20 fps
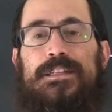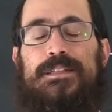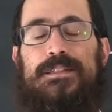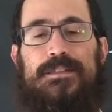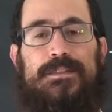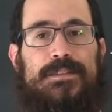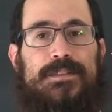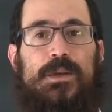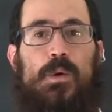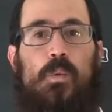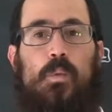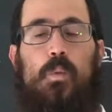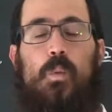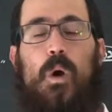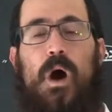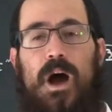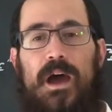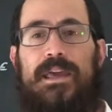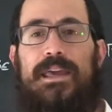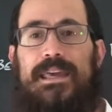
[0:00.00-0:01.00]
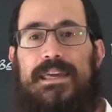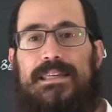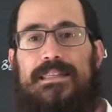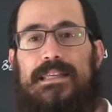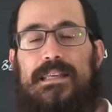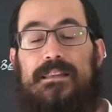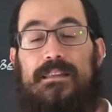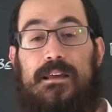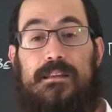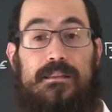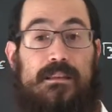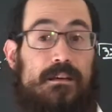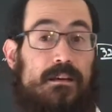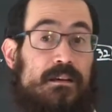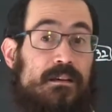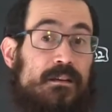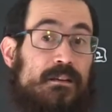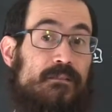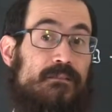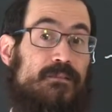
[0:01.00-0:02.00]
So why is it that
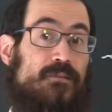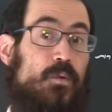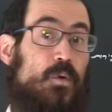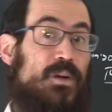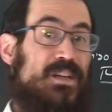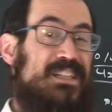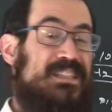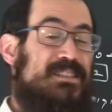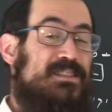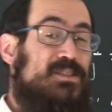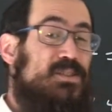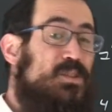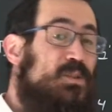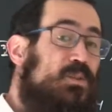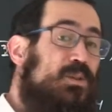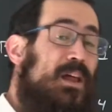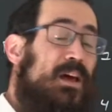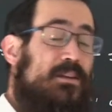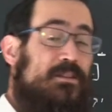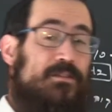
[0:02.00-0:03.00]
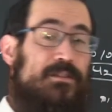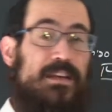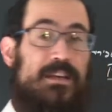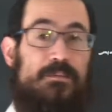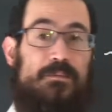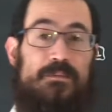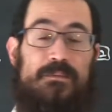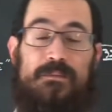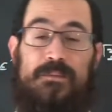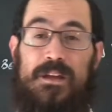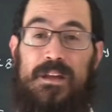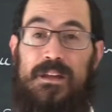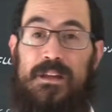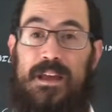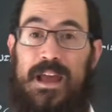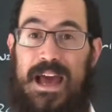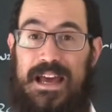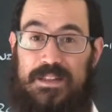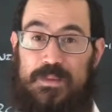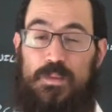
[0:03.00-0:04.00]
the 42 letter name,
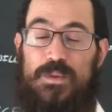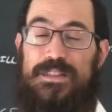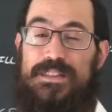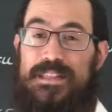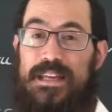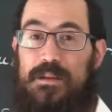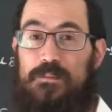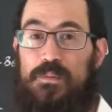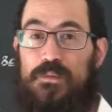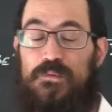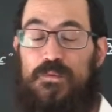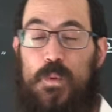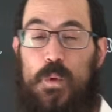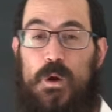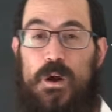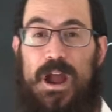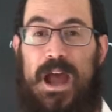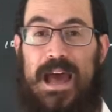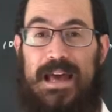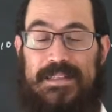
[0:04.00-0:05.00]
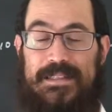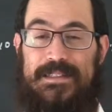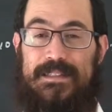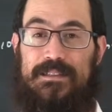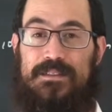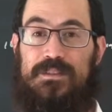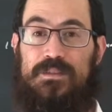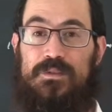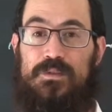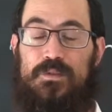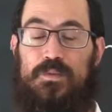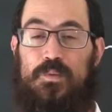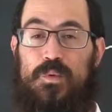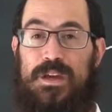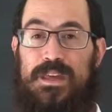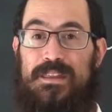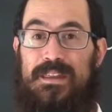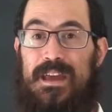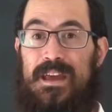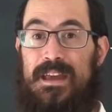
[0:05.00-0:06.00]
as we said before, has to do
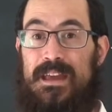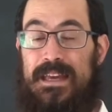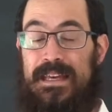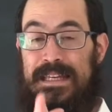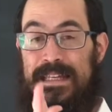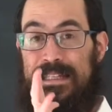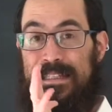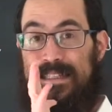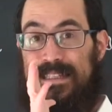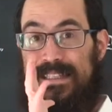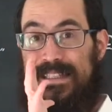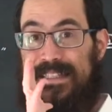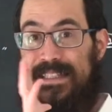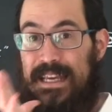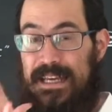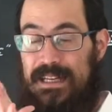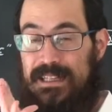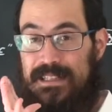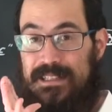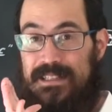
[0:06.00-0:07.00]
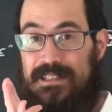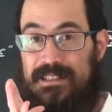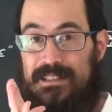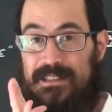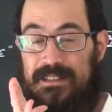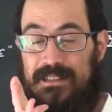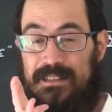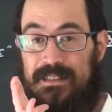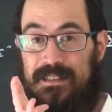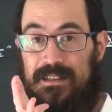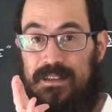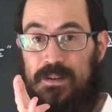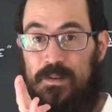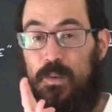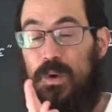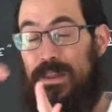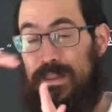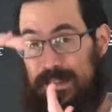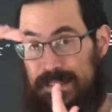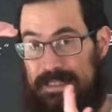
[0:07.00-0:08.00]
with
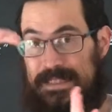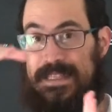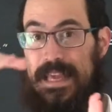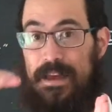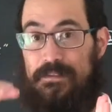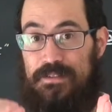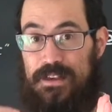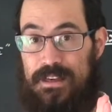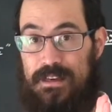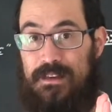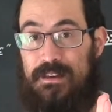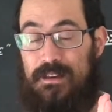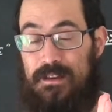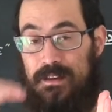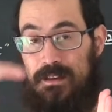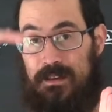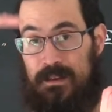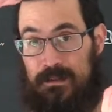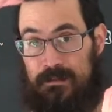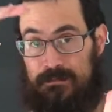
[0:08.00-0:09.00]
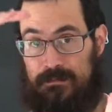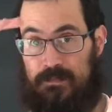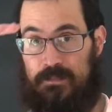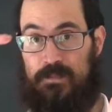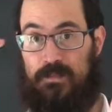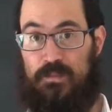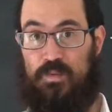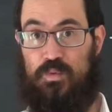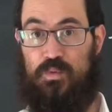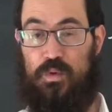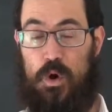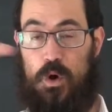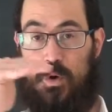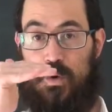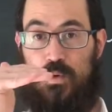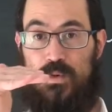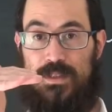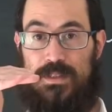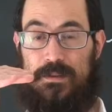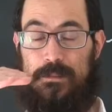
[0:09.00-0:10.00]
7
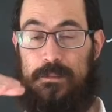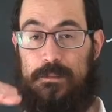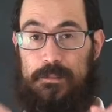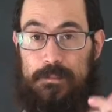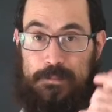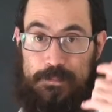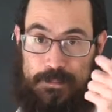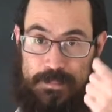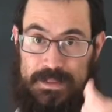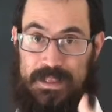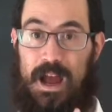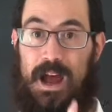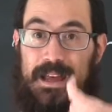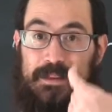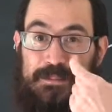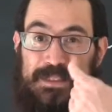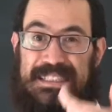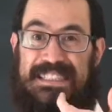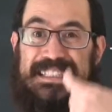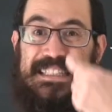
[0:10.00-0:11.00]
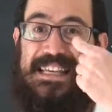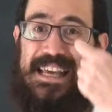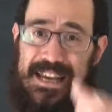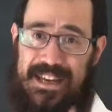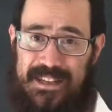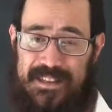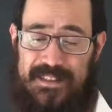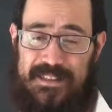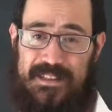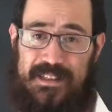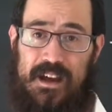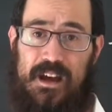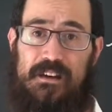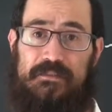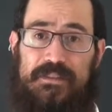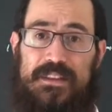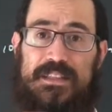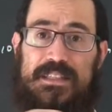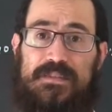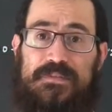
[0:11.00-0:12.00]
rows times 6
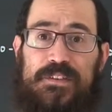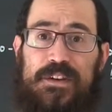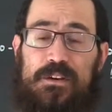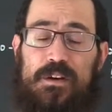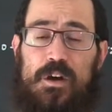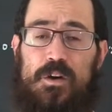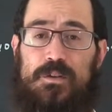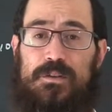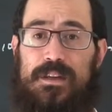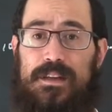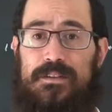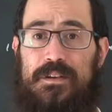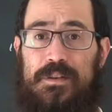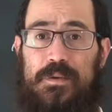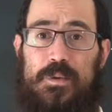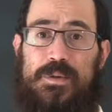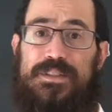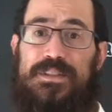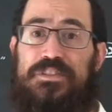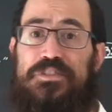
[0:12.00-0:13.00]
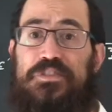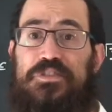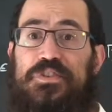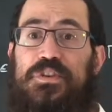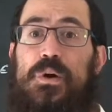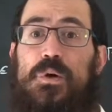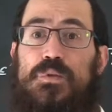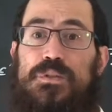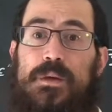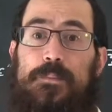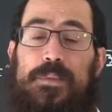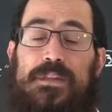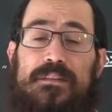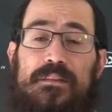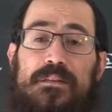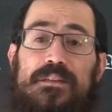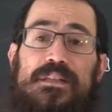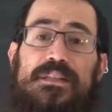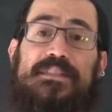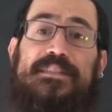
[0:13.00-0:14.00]
of the Sfirot? In other words, it just goes up
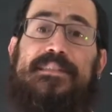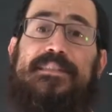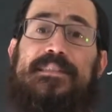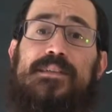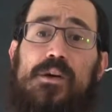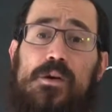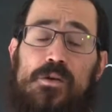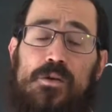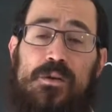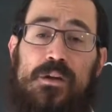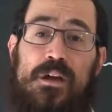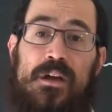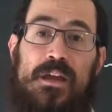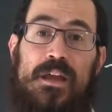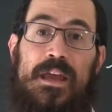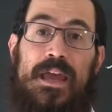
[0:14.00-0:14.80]
until Yesod,